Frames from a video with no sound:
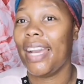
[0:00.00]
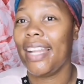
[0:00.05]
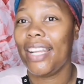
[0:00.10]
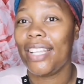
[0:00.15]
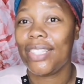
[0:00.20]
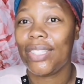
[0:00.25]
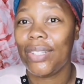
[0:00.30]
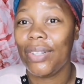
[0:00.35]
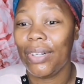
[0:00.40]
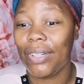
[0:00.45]

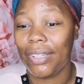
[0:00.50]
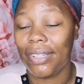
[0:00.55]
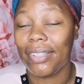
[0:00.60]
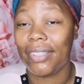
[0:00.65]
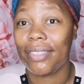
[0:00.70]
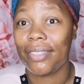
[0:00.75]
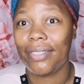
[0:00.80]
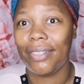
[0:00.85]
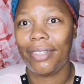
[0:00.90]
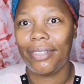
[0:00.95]
and it's good.
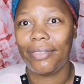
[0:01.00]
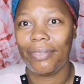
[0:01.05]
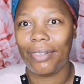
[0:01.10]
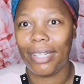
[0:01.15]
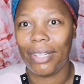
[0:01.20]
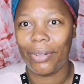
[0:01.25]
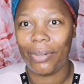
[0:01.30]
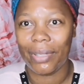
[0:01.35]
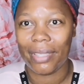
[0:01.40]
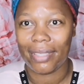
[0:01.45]
It's good
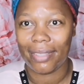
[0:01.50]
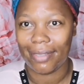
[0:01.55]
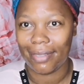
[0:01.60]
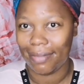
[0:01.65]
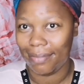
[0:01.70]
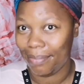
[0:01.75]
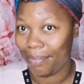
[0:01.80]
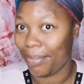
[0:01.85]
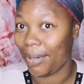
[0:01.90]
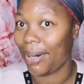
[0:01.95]
for
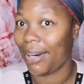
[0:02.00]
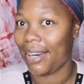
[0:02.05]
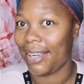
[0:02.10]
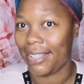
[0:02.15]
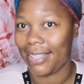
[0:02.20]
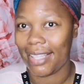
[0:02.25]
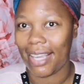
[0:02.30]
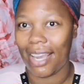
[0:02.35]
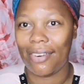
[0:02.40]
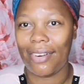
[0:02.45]
those
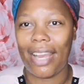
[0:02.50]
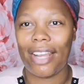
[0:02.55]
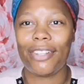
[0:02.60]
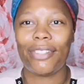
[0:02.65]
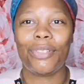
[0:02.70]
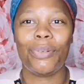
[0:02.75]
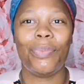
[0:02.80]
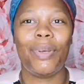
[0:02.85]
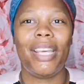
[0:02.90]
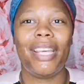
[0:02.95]
parts, all
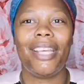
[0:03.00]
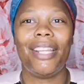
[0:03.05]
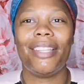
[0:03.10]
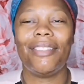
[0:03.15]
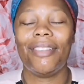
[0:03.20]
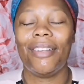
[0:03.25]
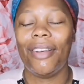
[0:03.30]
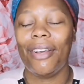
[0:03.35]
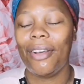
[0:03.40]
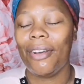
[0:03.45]
right, to make
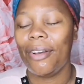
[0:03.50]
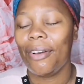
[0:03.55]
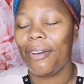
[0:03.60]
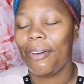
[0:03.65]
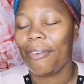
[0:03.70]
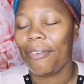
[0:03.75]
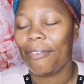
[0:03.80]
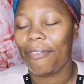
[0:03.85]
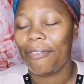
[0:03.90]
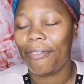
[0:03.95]
it
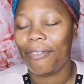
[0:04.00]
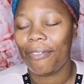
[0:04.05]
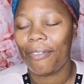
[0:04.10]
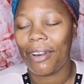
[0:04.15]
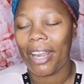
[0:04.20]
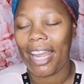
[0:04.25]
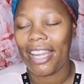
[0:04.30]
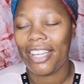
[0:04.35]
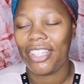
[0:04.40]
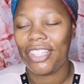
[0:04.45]

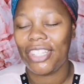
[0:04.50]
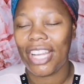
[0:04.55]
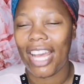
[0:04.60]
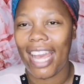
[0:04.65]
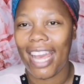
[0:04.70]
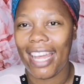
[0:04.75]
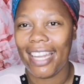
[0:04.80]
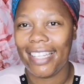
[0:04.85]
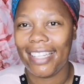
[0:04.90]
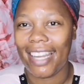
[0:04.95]
fresh
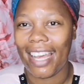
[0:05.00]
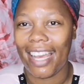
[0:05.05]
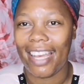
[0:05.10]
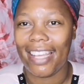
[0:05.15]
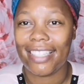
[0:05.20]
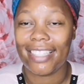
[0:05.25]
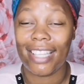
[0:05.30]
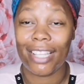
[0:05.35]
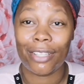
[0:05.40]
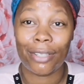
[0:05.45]
and
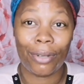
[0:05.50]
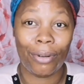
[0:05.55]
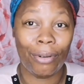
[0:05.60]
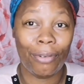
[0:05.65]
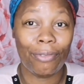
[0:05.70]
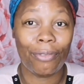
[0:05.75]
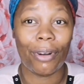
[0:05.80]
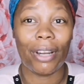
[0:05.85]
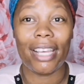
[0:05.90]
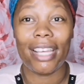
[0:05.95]
nice. It's
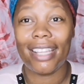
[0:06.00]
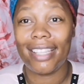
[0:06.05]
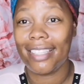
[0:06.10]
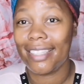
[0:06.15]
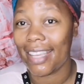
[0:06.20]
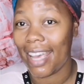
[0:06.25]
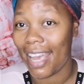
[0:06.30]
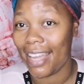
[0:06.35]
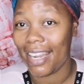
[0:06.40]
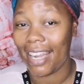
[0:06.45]
good for
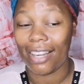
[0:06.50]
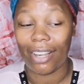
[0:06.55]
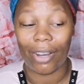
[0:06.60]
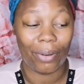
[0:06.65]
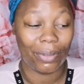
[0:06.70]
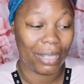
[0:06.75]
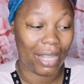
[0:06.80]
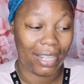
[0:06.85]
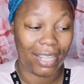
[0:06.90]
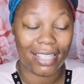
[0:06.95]
inside and
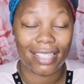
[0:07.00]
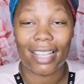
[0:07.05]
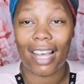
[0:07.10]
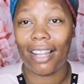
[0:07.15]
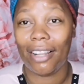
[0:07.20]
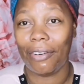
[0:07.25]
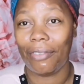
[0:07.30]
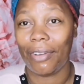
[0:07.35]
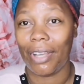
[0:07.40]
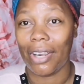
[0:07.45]
out,
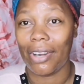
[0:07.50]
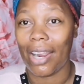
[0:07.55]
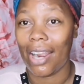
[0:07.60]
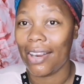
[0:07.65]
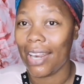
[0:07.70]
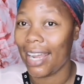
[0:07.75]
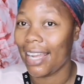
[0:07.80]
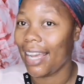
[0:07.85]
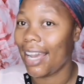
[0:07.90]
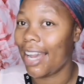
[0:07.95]
this aloe vera.
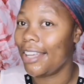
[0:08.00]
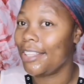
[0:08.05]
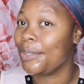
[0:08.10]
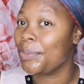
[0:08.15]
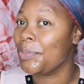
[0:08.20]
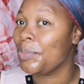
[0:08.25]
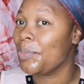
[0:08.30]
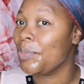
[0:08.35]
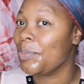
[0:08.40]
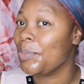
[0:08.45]
All right,
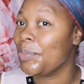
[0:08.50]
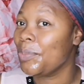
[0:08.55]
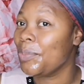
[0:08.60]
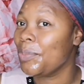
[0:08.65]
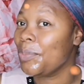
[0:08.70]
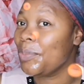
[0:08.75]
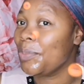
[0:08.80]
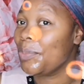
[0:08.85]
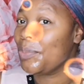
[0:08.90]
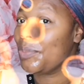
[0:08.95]
guys, look
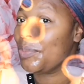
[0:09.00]
at